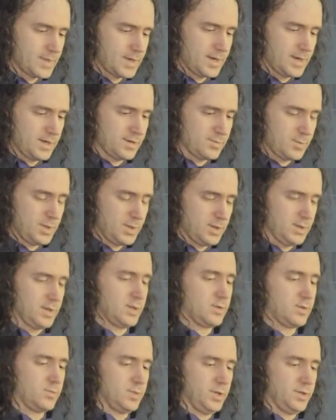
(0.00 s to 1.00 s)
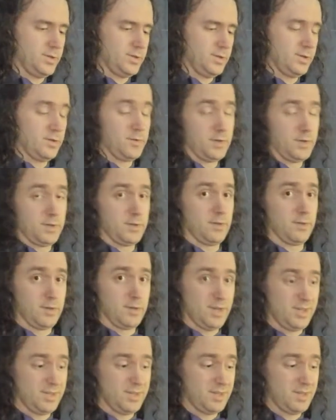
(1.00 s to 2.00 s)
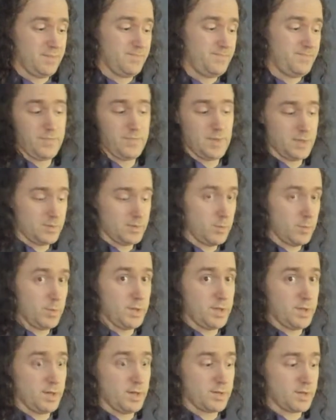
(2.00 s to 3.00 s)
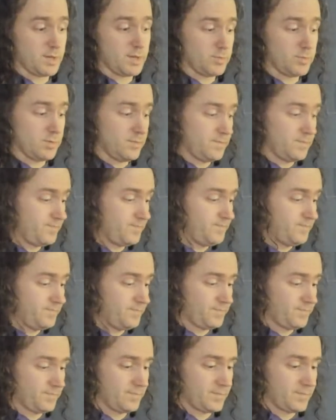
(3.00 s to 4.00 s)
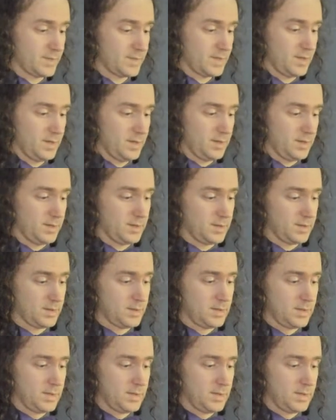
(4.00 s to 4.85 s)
And it's when you get complacent and think things are easy, that's when mistakes happen. And